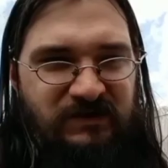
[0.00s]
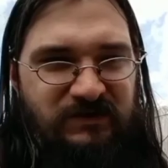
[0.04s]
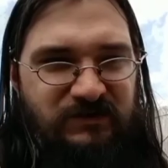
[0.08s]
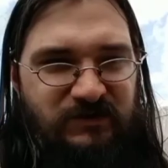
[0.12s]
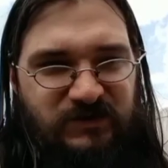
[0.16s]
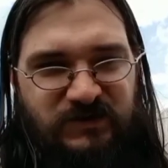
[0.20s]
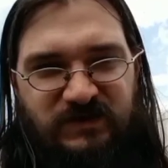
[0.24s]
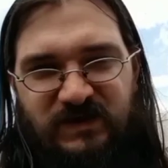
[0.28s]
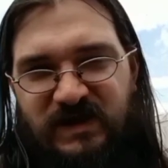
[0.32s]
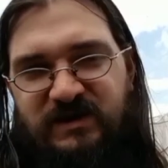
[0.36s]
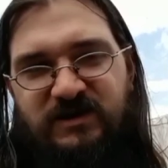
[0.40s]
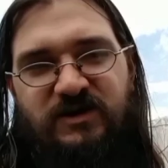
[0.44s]

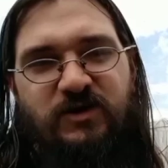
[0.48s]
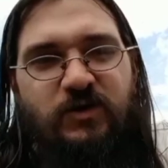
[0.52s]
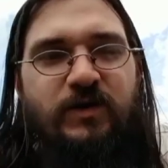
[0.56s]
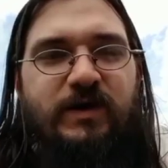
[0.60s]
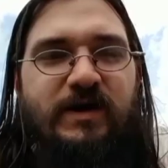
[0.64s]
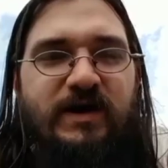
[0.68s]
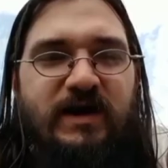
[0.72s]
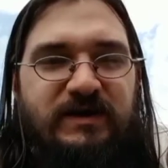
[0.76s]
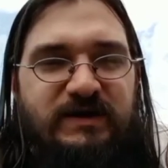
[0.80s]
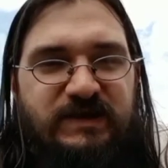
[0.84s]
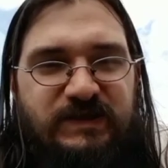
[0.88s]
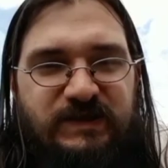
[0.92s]
There's a lot
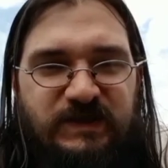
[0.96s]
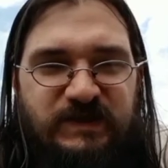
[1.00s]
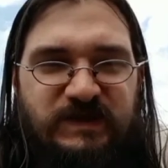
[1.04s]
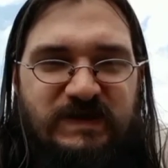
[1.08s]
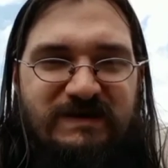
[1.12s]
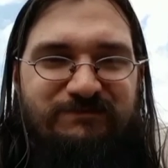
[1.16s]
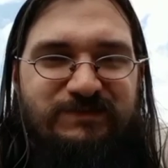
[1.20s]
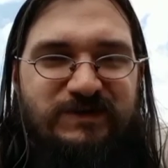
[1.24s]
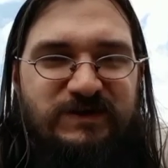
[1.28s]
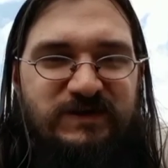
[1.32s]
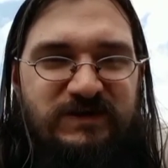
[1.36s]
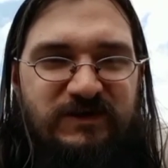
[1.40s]
going on in this
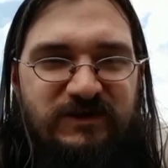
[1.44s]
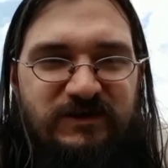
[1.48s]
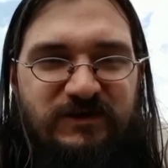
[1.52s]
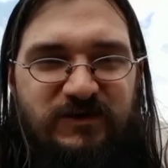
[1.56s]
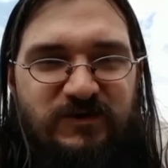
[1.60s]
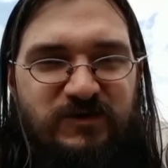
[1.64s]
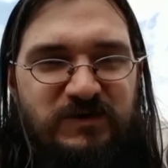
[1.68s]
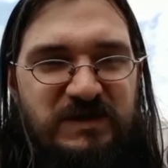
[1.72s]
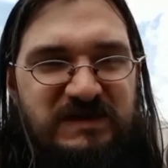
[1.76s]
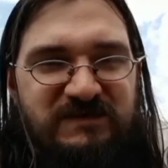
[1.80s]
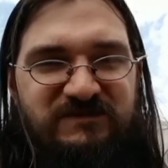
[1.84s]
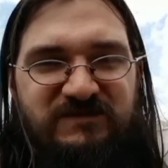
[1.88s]

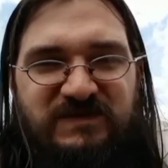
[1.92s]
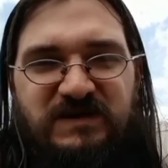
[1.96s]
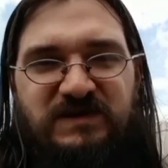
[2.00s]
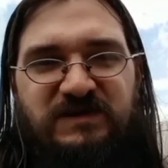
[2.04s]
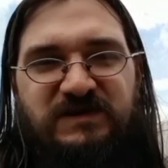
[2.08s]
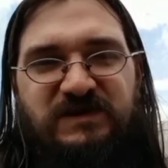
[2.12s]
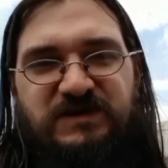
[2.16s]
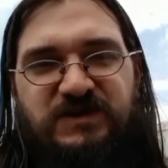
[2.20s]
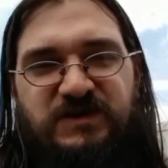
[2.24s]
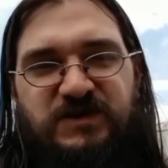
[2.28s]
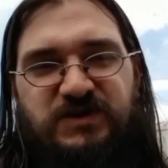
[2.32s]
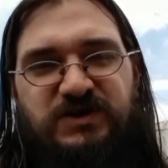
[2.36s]
episode, even
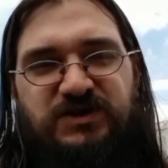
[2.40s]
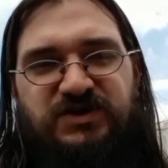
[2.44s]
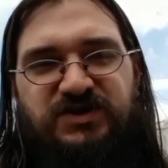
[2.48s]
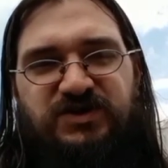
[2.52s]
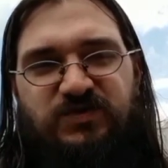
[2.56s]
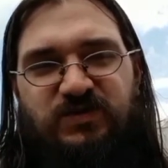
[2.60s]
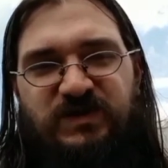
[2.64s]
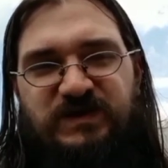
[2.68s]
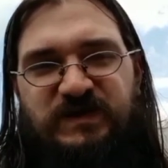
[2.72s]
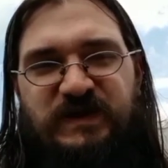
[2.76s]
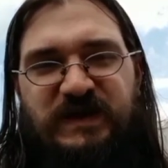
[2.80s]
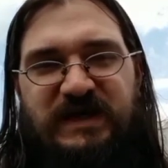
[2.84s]
in addition
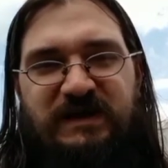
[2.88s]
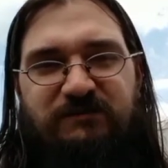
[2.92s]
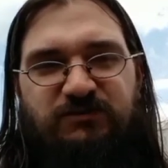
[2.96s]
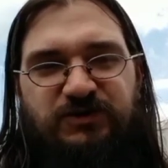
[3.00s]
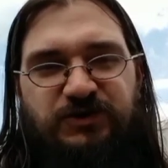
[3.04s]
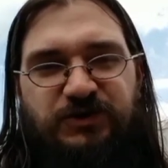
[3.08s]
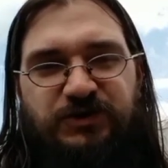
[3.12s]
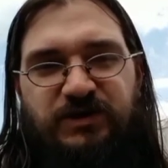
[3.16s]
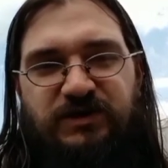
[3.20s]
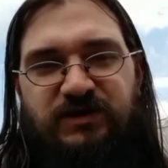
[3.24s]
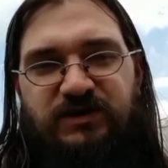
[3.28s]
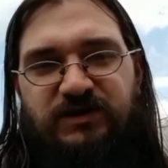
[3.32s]
to
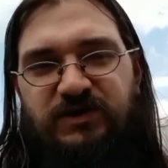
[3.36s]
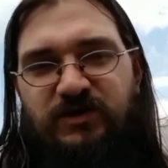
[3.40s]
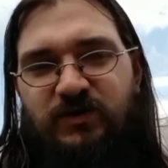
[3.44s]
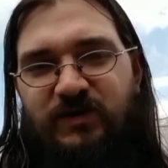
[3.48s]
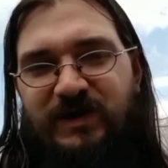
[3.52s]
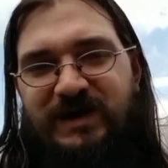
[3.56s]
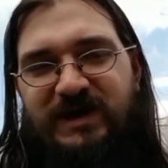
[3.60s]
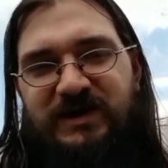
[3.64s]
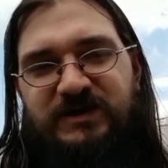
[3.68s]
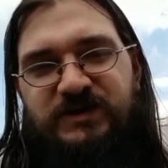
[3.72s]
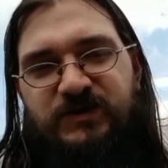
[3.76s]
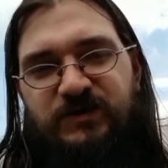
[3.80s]
establishing a new
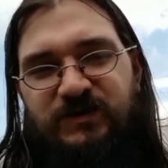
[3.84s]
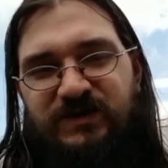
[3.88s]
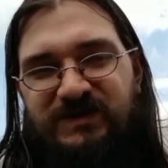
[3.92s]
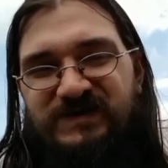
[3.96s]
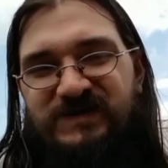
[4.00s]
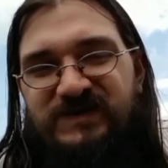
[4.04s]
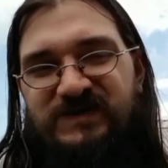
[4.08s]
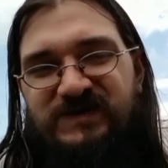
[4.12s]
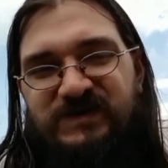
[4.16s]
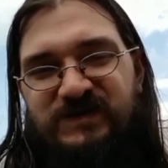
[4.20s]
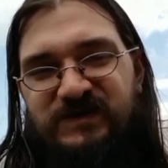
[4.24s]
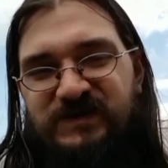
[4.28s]

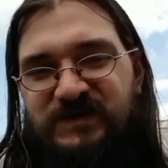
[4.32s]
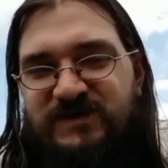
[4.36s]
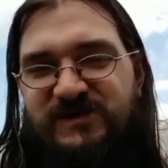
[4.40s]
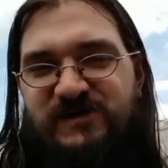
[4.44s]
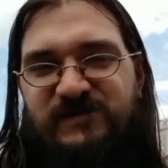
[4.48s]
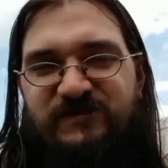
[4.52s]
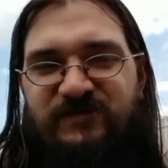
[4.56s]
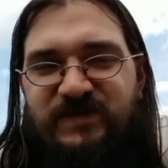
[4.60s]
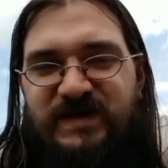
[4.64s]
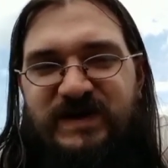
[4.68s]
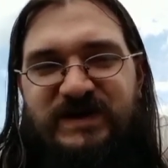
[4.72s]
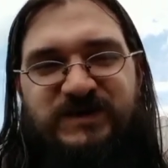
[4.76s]
actress. It's
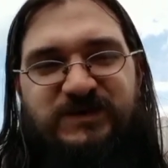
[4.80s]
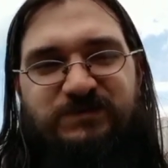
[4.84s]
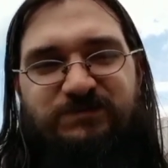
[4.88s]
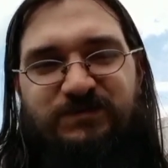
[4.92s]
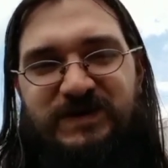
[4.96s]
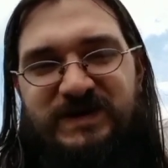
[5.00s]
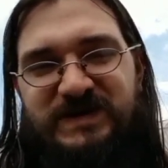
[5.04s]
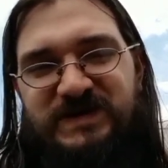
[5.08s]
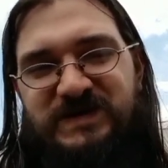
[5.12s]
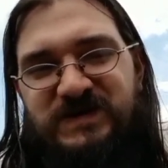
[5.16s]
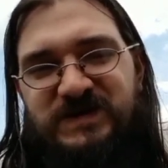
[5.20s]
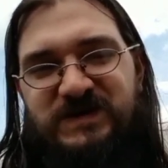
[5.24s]
all
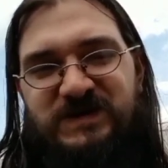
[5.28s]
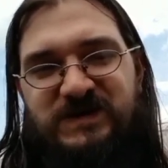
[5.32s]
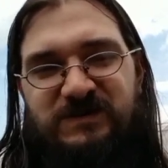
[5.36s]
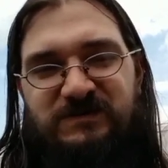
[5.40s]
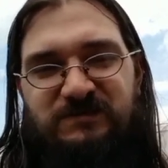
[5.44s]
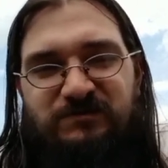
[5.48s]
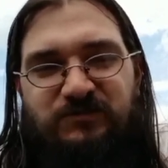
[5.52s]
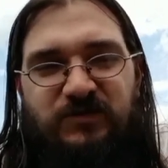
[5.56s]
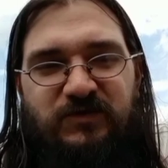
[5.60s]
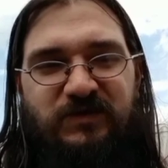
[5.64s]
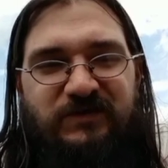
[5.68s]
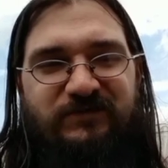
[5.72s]
fast-paced
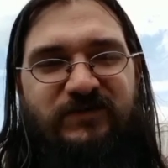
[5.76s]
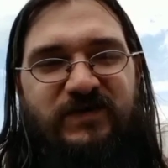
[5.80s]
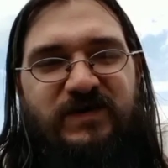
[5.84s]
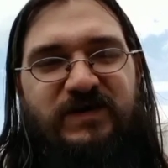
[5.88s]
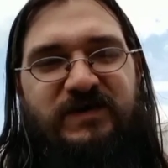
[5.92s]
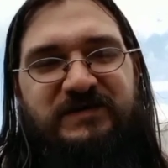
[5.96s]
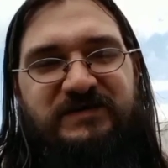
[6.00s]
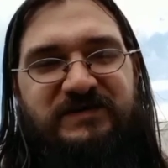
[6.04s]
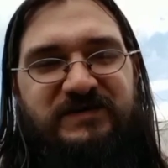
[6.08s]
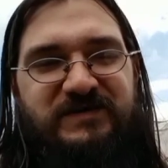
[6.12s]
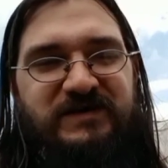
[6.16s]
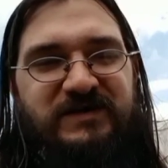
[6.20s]
and pretty
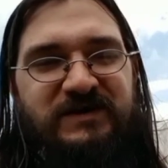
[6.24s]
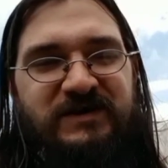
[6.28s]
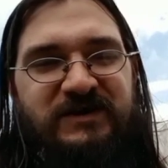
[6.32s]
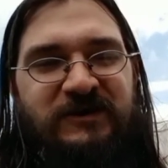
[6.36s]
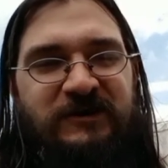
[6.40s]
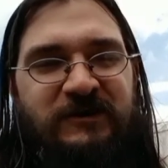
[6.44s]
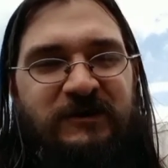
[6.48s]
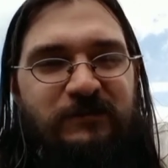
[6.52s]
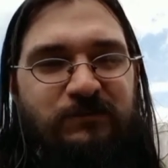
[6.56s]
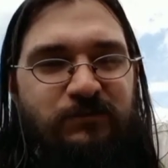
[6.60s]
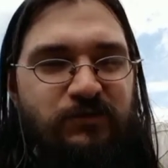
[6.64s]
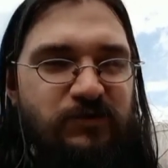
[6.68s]
fun.
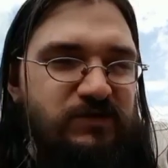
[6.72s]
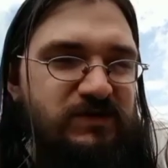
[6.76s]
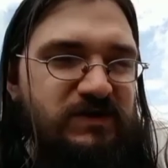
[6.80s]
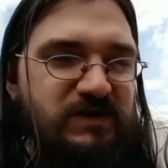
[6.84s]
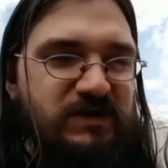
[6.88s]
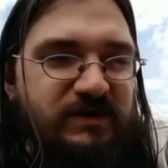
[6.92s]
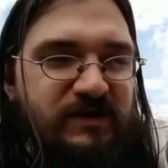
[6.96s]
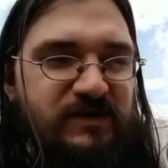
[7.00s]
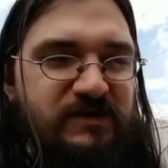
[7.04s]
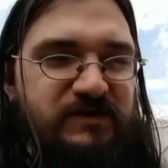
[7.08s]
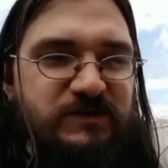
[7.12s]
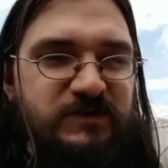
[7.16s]
Bernie
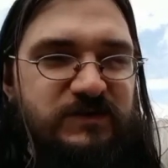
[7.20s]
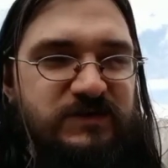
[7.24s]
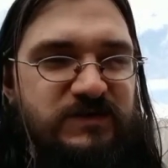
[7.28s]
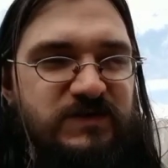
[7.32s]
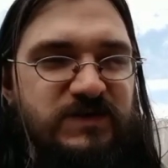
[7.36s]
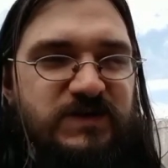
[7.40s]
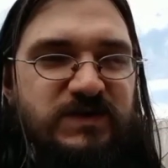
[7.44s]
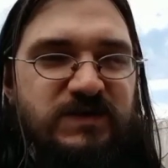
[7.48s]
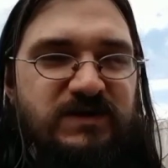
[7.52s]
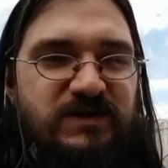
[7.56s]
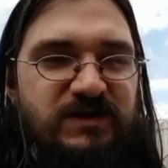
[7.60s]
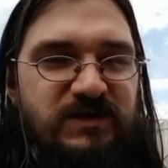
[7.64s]

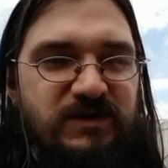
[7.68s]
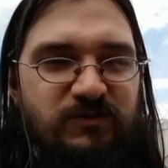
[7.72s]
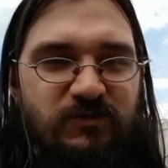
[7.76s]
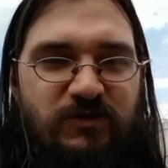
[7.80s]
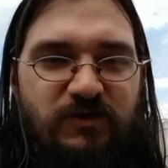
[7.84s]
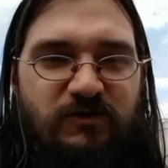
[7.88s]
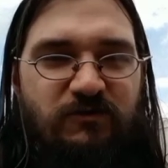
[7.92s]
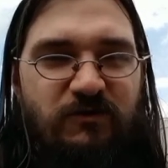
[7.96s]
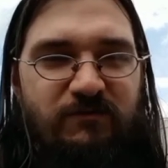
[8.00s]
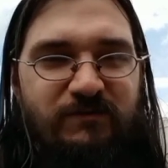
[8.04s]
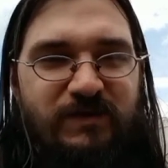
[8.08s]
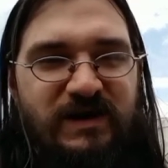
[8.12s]
Konarzewski
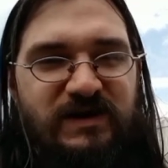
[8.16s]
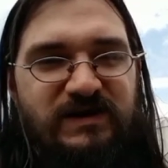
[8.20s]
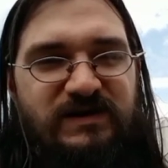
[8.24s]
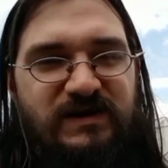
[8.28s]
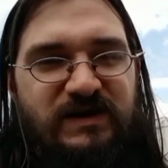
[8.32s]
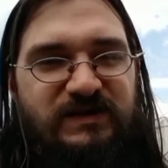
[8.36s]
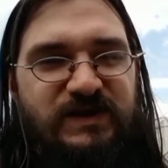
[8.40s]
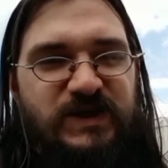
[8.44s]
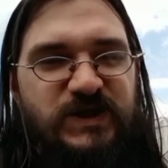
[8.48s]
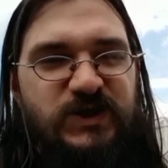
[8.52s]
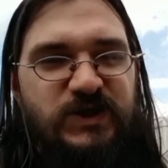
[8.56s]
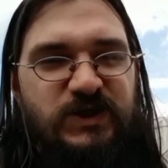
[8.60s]
will remain
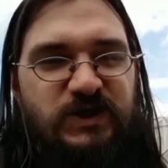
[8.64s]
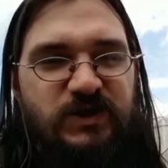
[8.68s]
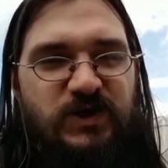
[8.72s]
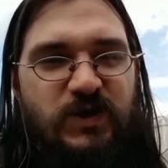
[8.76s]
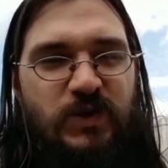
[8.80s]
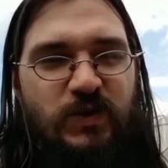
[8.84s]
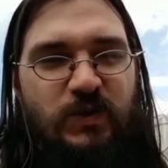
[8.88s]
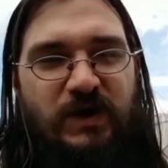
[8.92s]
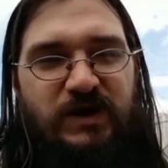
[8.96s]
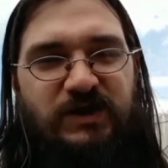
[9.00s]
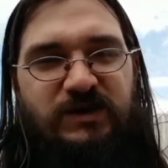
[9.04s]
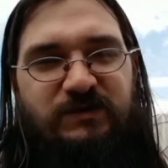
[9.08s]
on the show
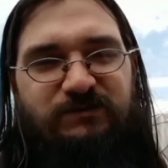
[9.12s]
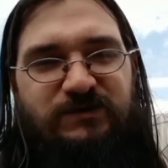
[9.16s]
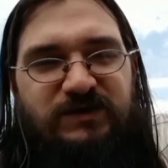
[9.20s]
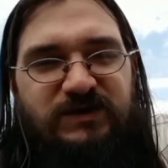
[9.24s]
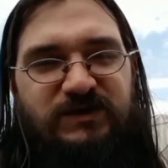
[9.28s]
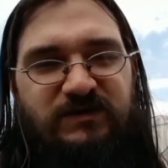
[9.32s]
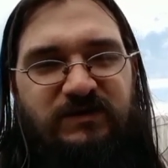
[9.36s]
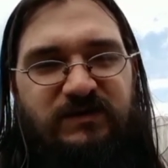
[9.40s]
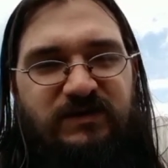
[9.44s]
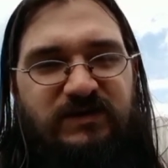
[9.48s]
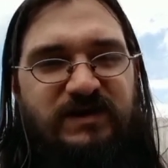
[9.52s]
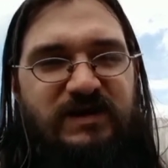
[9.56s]
right up
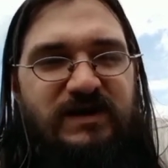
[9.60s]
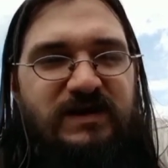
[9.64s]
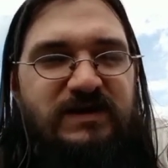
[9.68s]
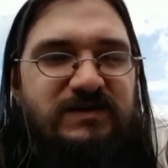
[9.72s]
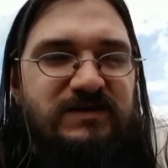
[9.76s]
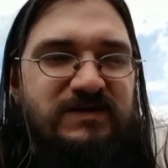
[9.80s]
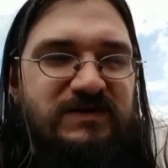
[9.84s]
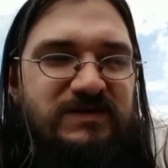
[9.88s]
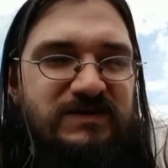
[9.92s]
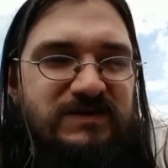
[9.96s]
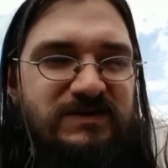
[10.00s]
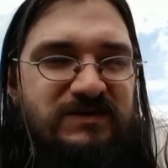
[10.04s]
until the
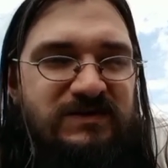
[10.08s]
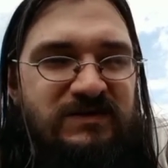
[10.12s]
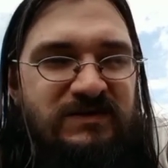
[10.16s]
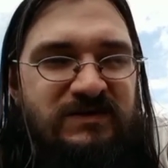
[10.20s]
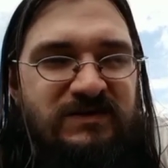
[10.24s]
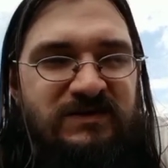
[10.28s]
end.